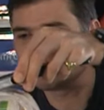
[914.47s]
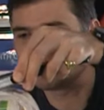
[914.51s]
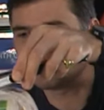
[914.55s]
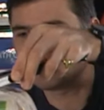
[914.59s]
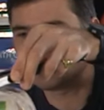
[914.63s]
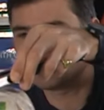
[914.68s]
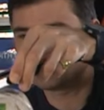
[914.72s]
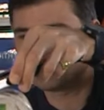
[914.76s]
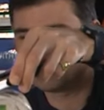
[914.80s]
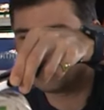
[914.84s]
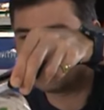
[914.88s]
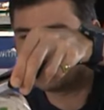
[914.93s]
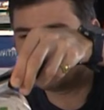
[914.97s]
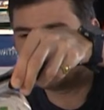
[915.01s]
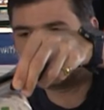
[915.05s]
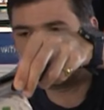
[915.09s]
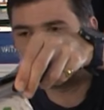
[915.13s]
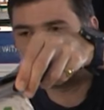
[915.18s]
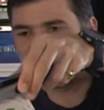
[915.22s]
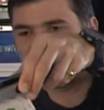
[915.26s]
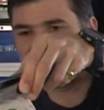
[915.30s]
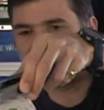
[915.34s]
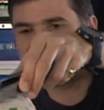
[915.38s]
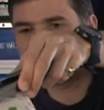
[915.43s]
So I haven't
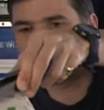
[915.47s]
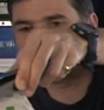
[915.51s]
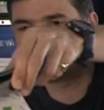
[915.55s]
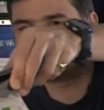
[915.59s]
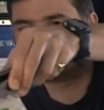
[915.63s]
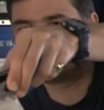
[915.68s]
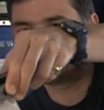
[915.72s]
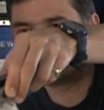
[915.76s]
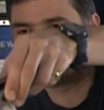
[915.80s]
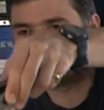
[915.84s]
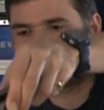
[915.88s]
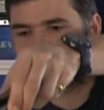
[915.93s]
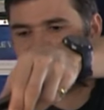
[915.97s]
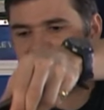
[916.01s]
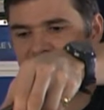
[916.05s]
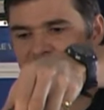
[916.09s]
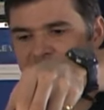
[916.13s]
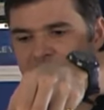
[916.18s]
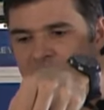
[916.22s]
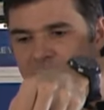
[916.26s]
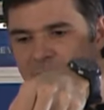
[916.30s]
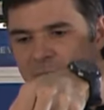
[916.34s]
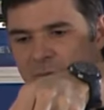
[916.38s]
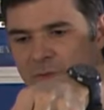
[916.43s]
used the chopsticks at
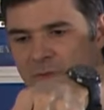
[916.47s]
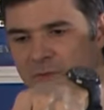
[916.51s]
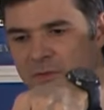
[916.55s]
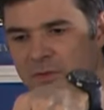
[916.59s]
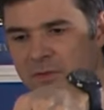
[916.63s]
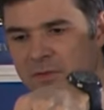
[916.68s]
all.